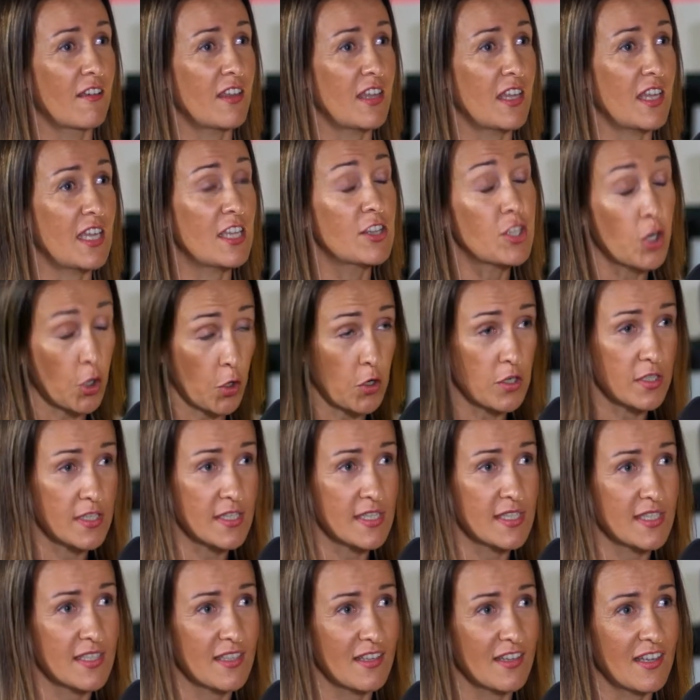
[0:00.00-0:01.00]
it
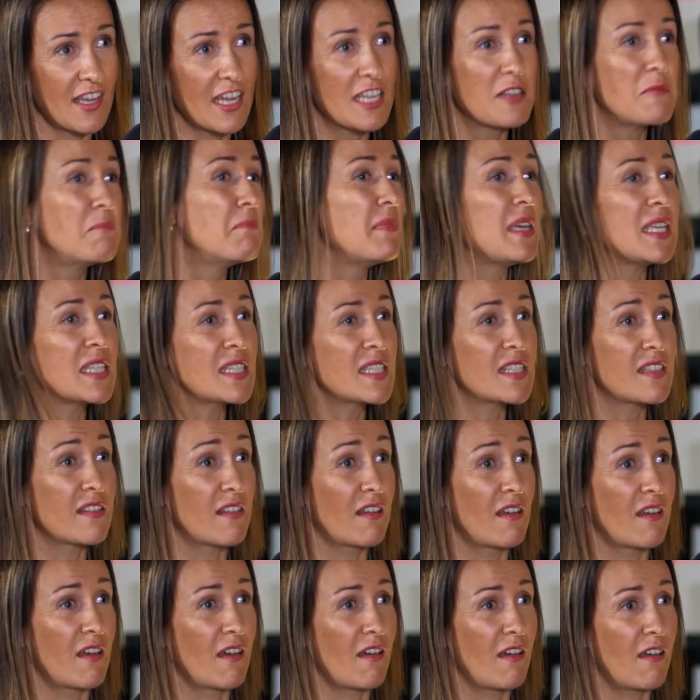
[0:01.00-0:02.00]
hurts.
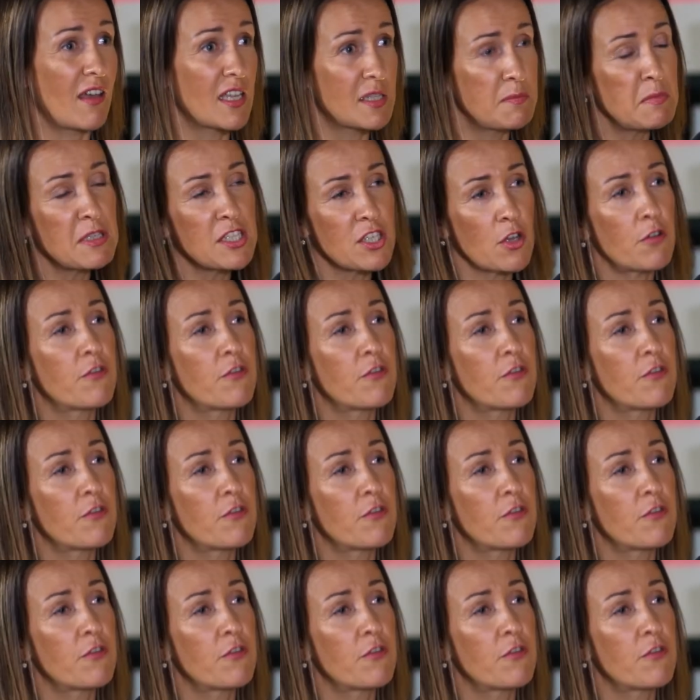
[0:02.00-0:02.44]
Admit